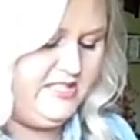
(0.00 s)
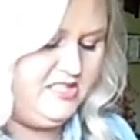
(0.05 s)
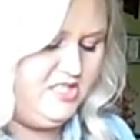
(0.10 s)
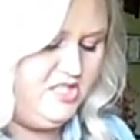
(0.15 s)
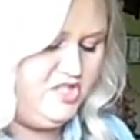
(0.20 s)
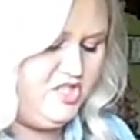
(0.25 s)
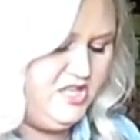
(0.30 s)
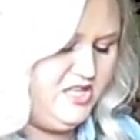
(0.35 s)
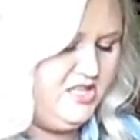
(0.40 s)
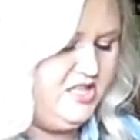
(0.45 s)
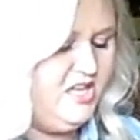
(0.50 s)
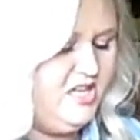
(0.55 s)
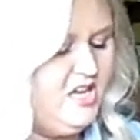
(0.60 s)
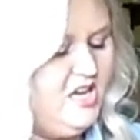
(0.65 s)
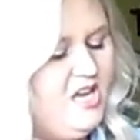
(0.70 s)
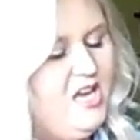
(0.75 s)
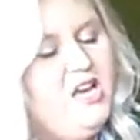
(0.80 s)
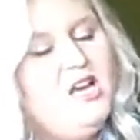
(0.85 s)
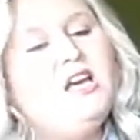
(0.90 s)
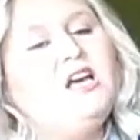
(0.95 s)
antigen.
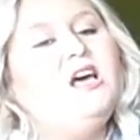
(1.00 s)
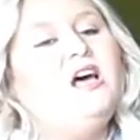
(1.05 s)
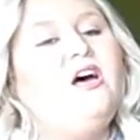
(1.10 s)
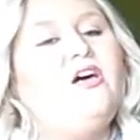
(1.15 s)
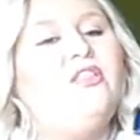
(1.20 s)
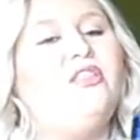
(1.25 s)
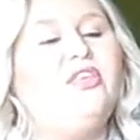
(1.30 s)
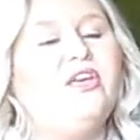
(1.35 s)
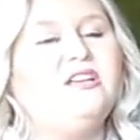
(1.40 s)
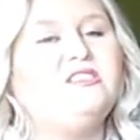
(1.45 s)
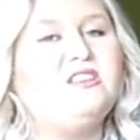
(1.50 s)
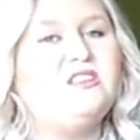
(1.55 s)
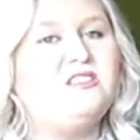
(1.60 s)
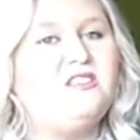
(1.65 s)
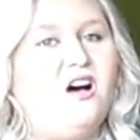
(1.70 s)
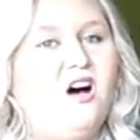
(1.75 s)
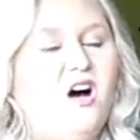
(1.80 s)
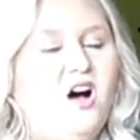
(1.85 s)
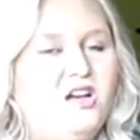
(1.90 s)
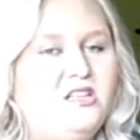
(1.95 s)
This is
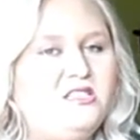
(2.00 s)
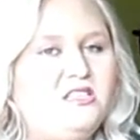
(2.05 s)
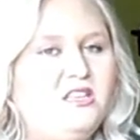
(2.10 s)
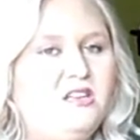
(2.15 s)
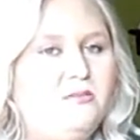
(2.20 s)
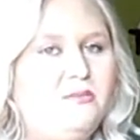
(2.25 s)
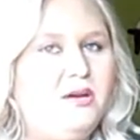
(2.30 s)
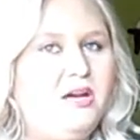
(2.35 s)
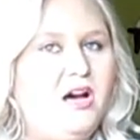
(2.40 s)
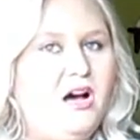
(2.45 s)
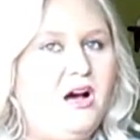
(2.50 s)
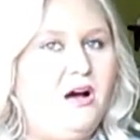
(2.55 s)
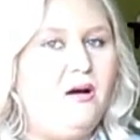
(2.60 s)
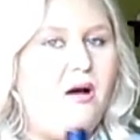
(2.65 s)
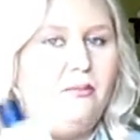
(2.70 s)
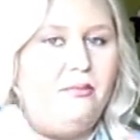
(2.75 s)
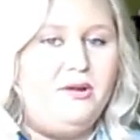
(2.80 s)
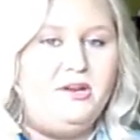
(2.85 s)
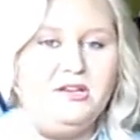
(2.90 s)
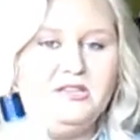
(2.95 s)
awesome. I've been